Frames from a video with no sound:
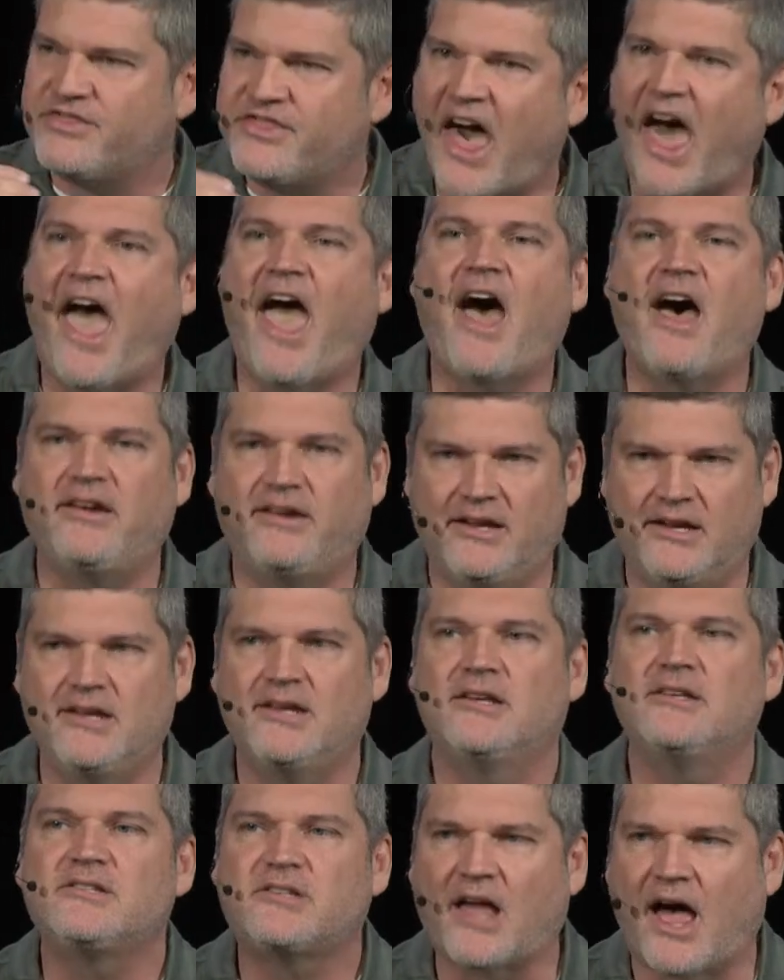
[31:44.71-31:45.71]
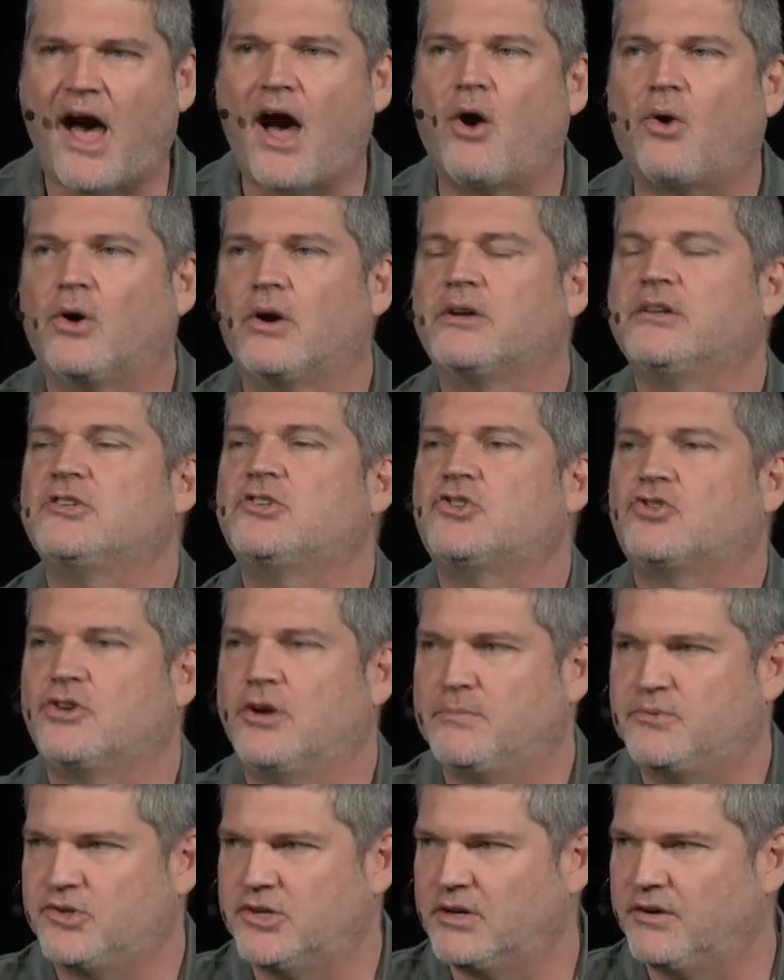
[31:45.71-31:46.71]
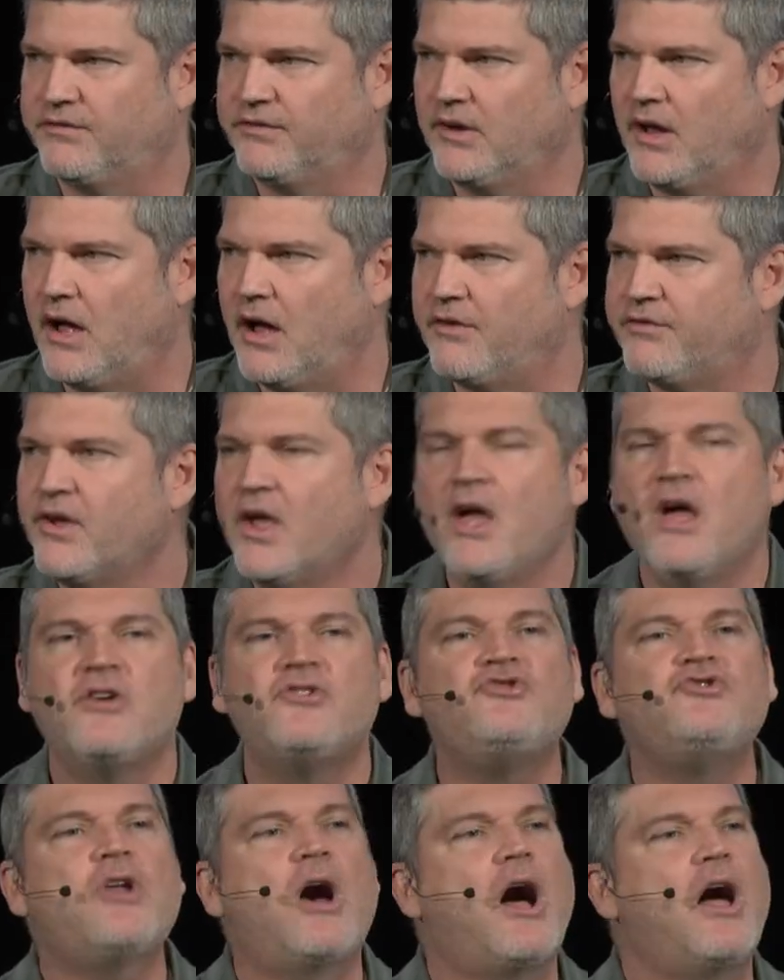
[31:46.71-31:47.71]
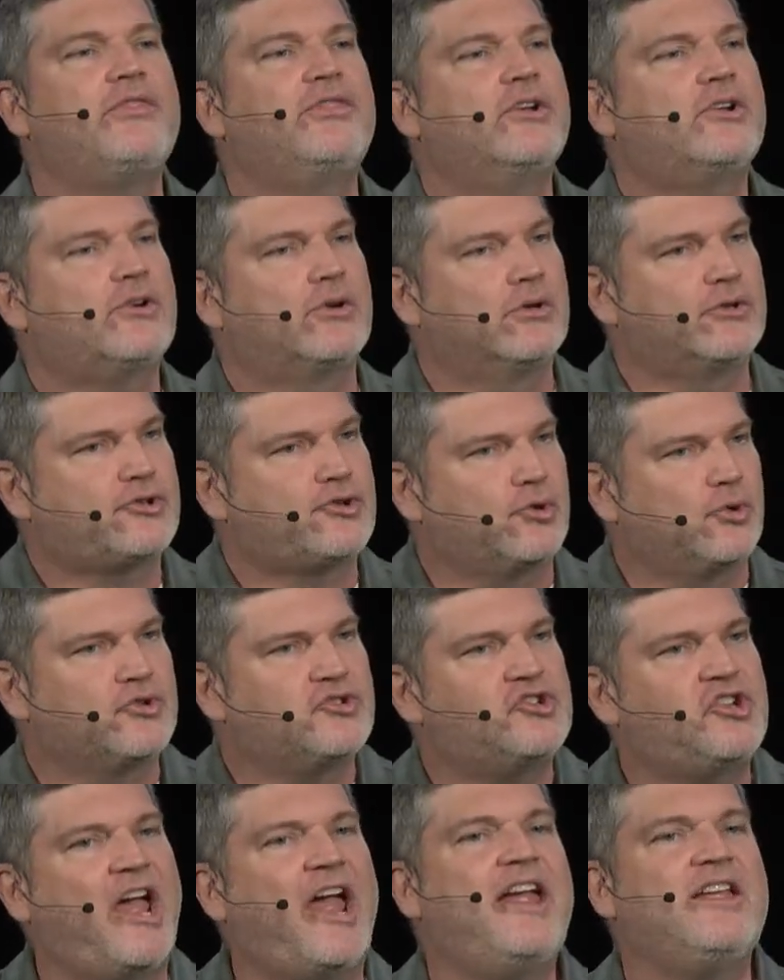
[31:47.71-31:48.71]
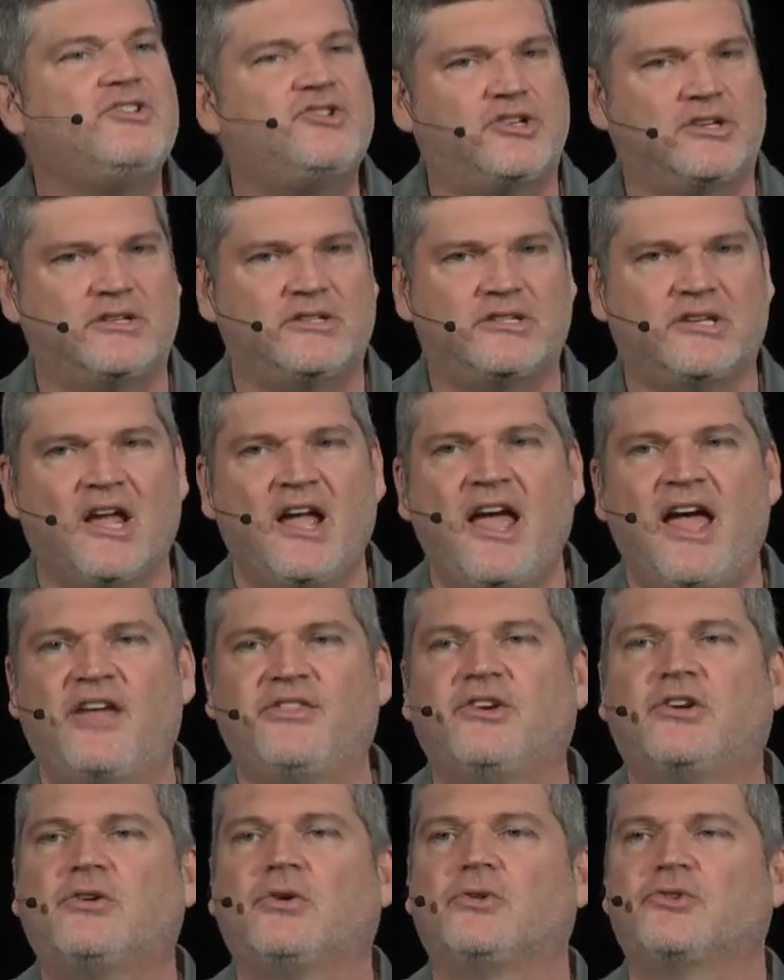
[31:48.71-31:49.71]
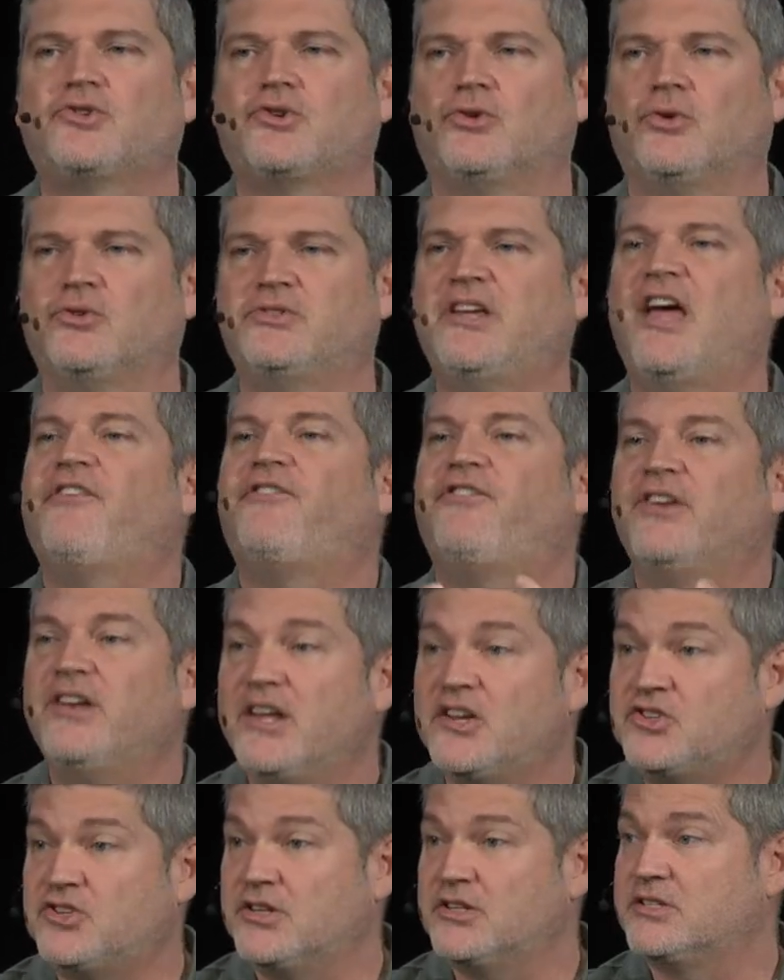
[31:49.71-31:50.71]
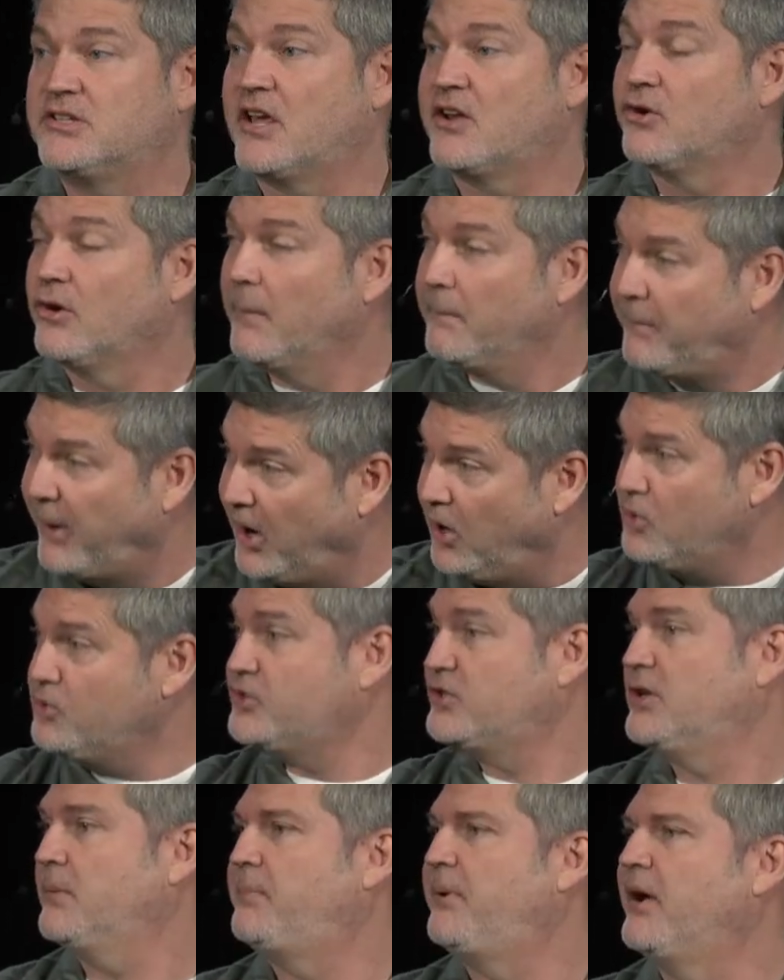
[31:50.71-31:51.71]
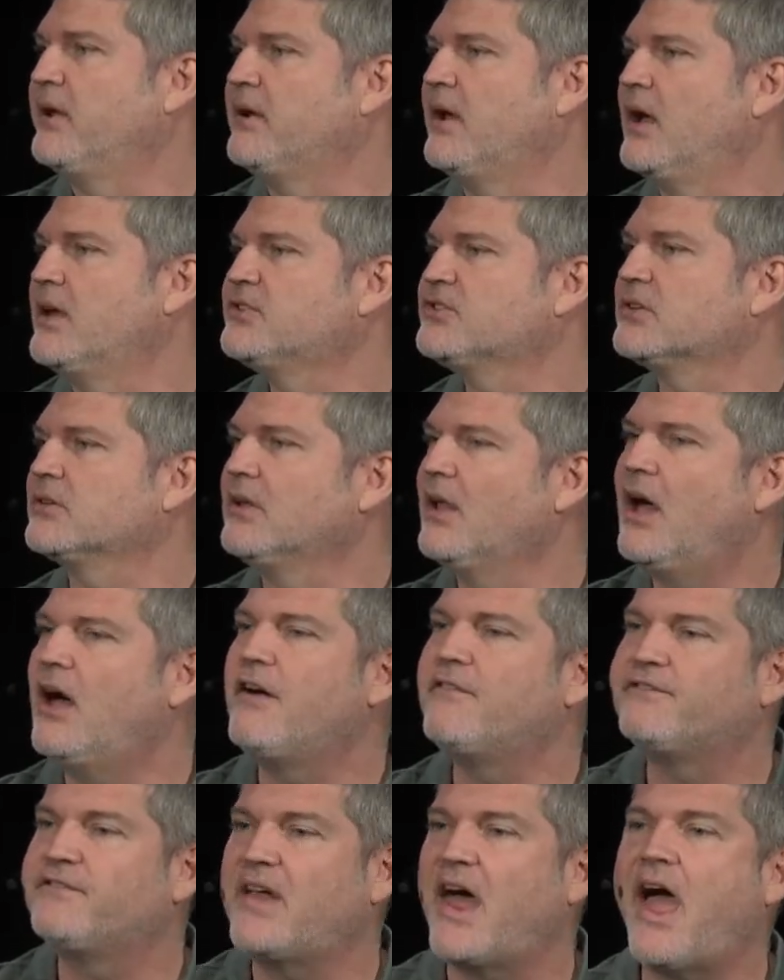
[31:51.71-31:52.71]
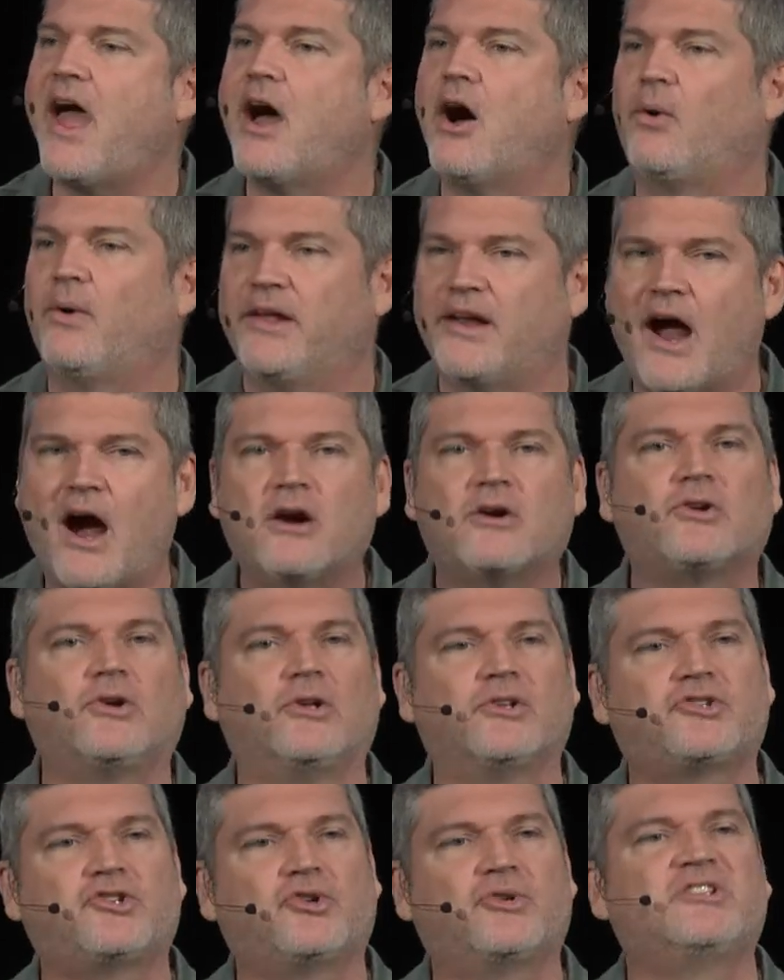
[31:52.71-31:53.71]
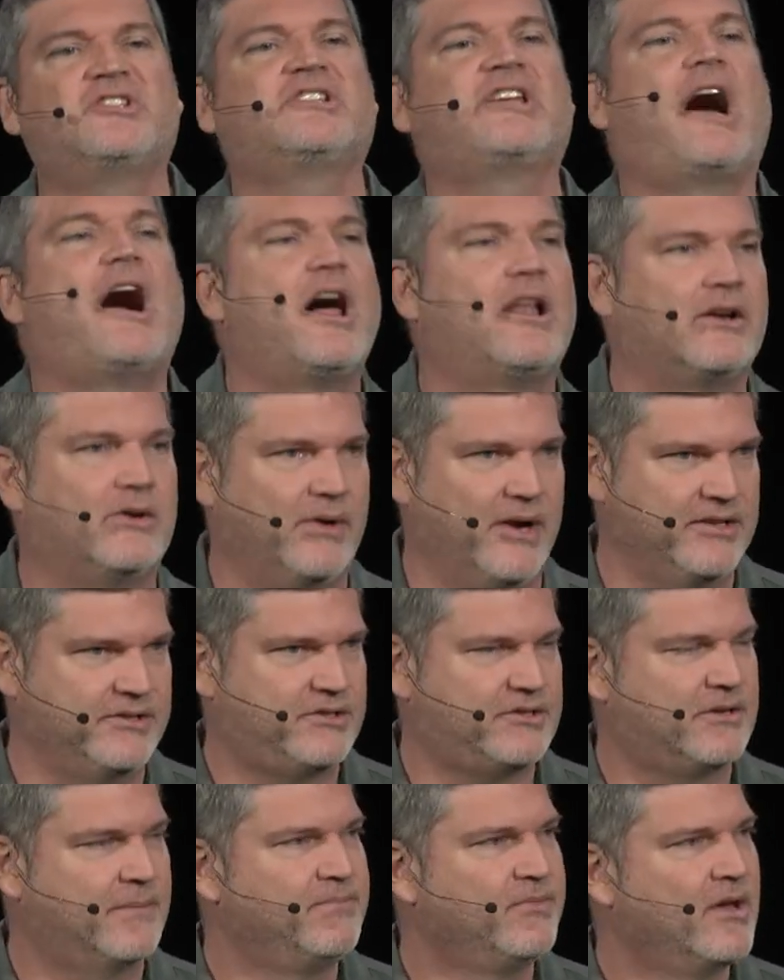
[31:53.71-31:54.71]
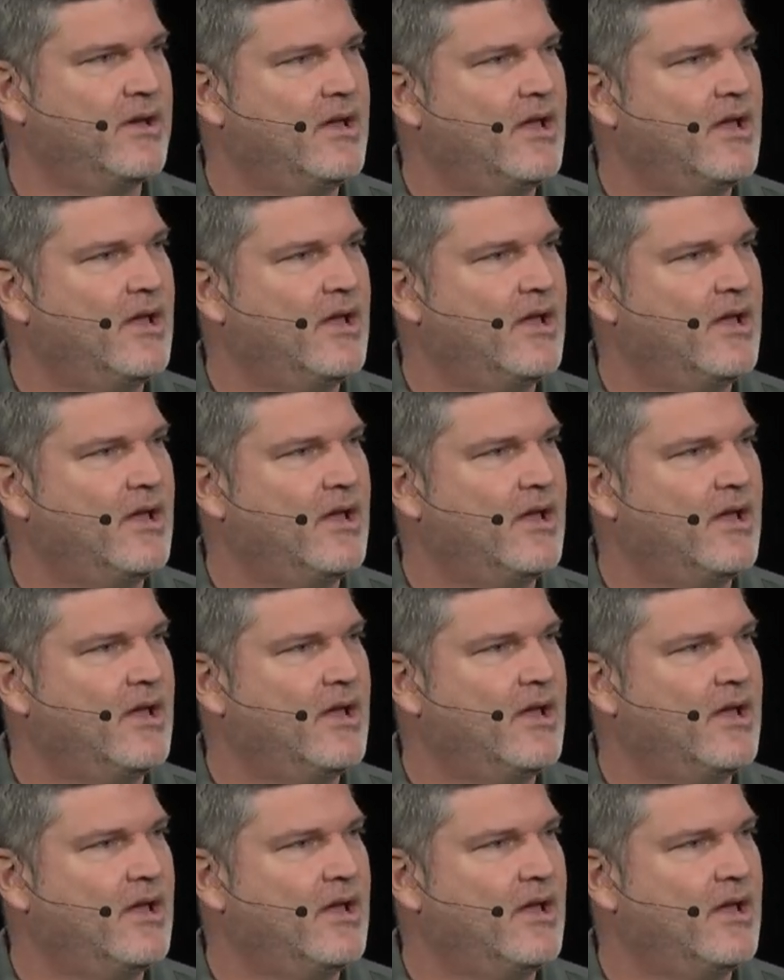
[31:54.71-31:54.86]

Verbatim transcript: That is our description of love, not the cultural changes and the cultural definitions that are imposed upon us. Love now in our culture is tolerance.